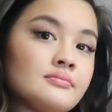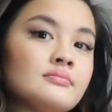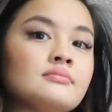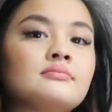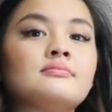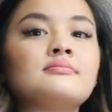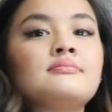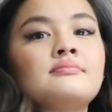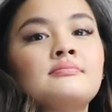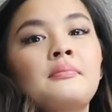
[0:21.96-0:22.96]

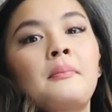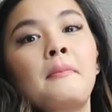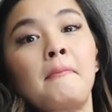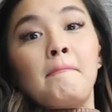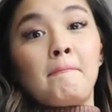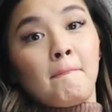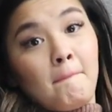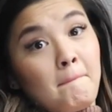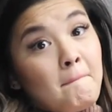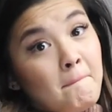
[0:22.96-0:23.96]

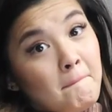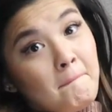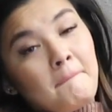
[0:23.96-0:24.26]
No one is speaking in this clip.